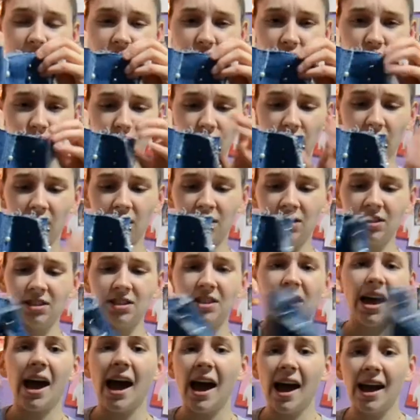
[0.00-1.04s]
distressed.
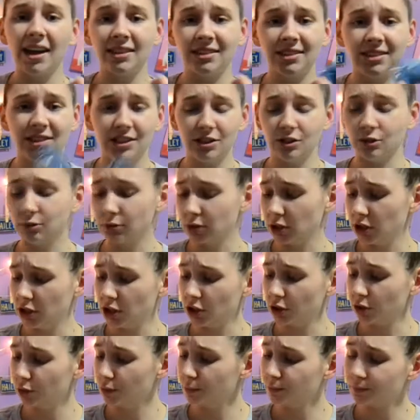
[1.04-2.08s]
I think these are really cute.